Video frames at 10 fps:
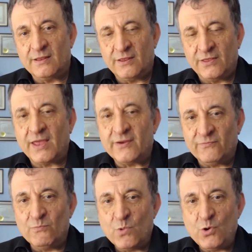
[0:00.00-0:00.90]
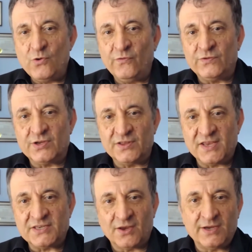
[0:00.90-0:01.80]
they've moved to
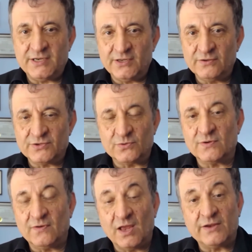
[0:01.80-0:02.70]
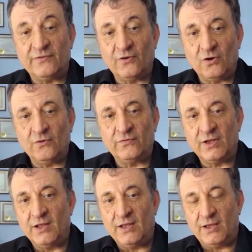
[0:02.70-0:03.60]
this ideal sort of life
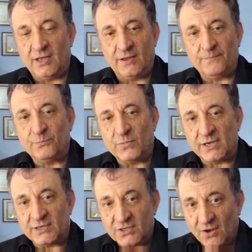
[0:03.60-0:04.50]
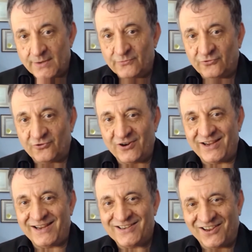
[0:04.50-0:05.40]
of um, being time
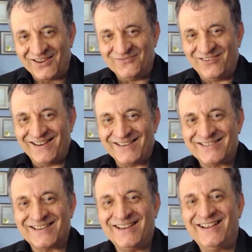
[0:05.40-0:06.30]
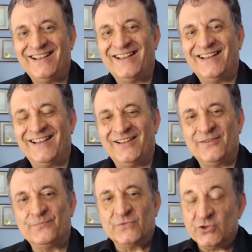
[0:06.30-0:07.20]
free, time rich,
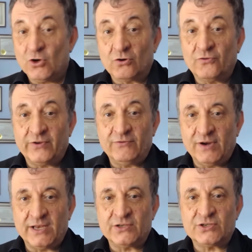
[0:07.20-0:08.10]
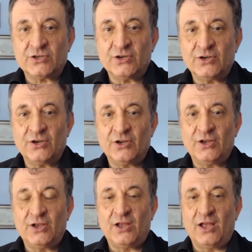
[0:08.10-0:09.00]
um, geography rich,
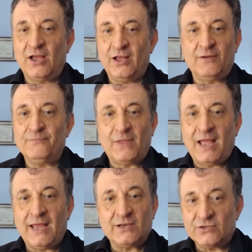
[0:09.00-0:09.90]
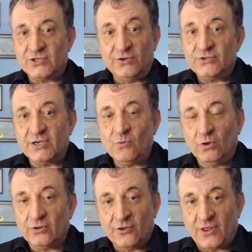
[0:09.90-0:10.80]
um, and choosing
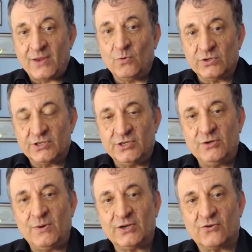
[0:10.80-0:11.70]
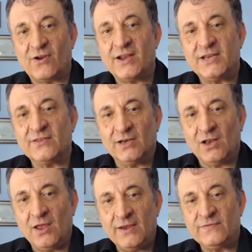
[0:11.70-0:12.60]
what they want to do and creating the
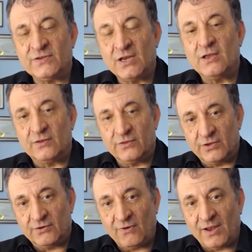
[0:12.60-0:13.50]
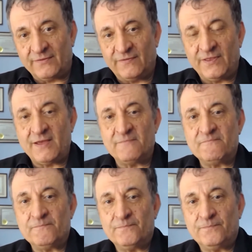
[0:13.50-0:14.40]
lives that are right for them.